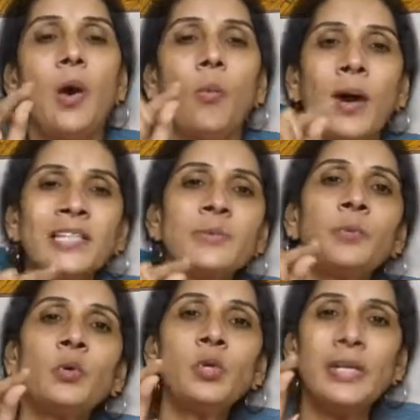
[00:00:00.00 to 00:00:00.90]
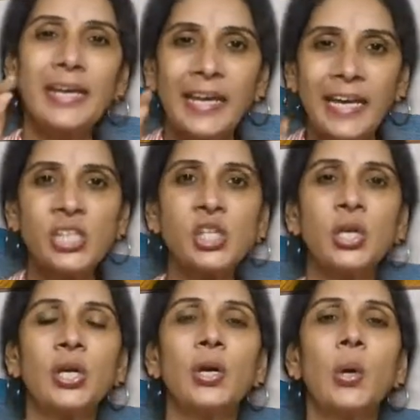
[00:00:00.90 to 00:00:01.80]
1 spoon
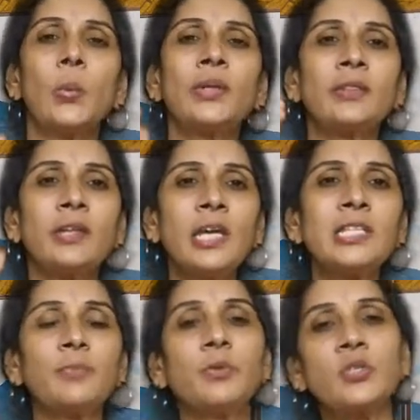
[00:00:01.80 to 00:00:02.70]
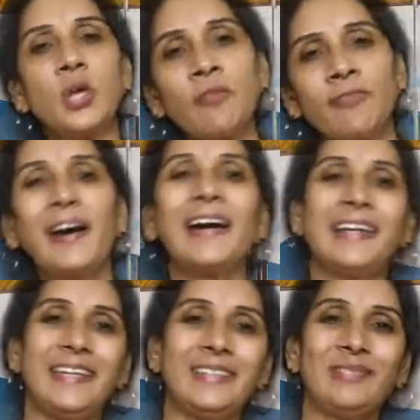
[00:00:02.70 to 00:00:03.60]
each with 3 spoons of
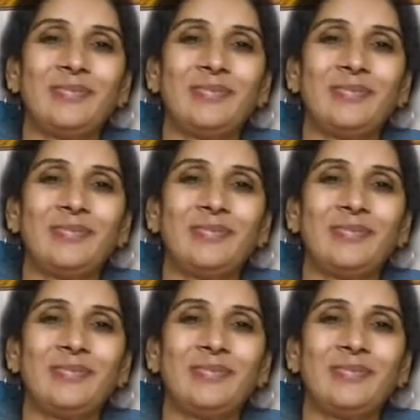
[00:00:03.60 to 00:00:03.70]
honey.